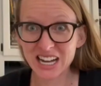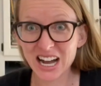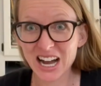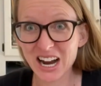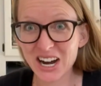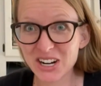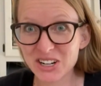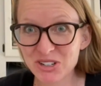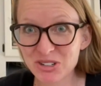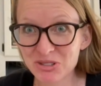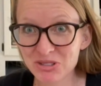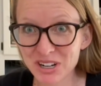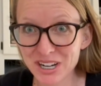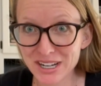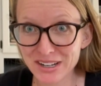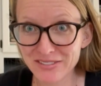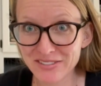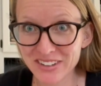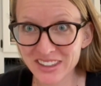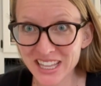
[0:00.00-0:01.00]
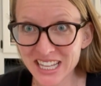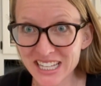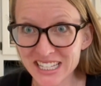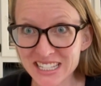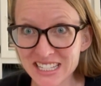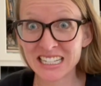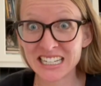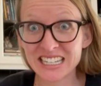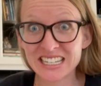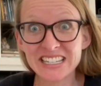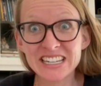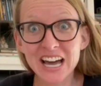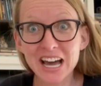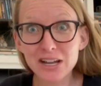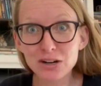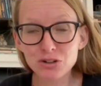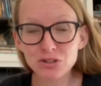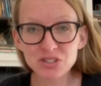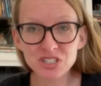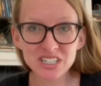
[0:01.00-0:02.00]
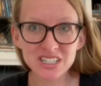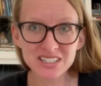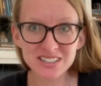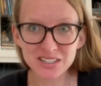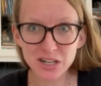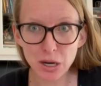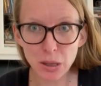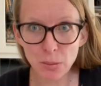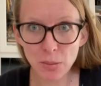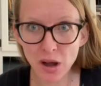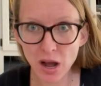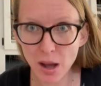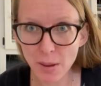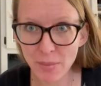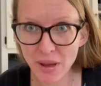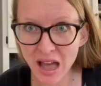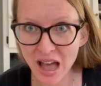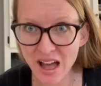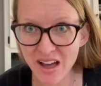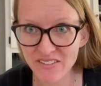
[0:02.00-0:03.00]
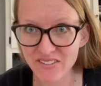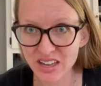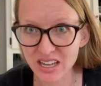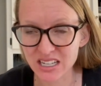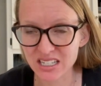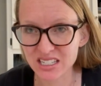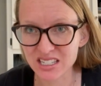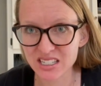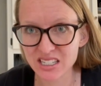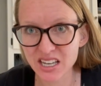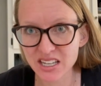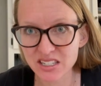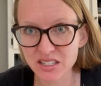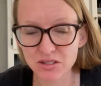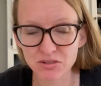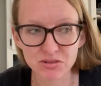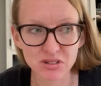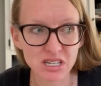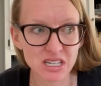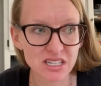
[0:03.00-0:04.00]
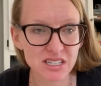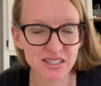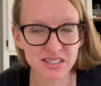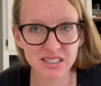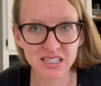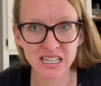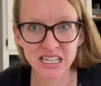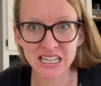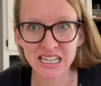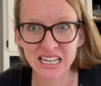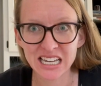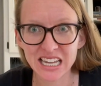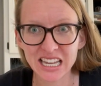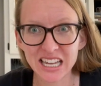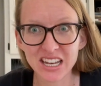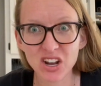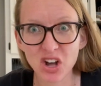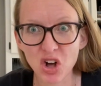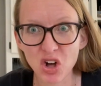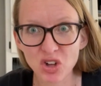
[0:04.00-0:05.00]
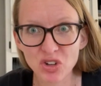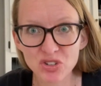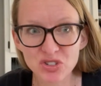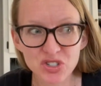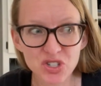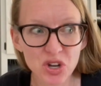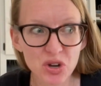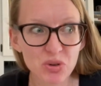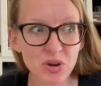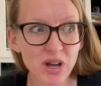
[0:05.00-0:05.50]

Are you ready for this? Not only does our mop have accessories, it also